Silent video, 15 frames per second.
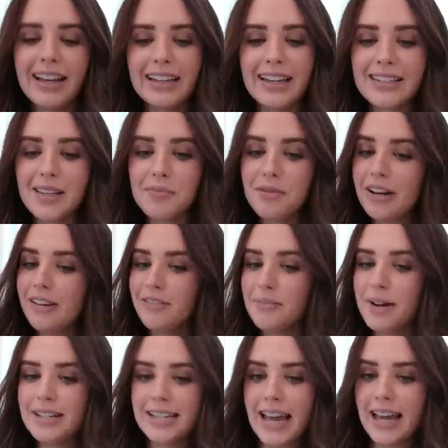I guess I'm ready for
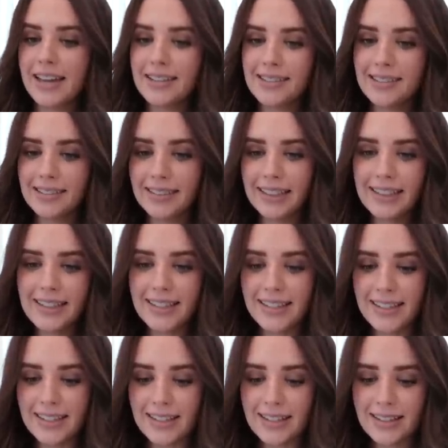my date.
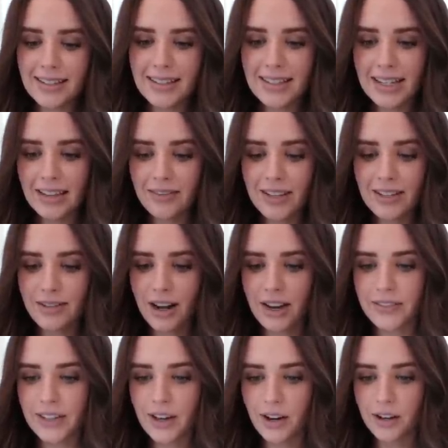Let's see if he's
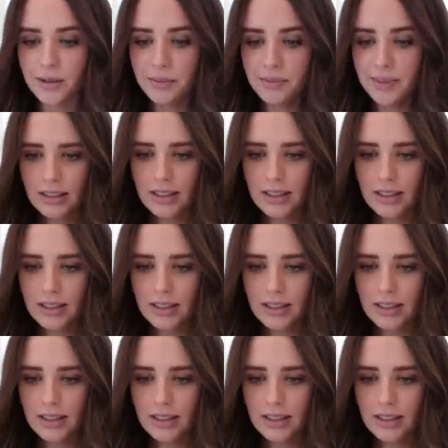driving home.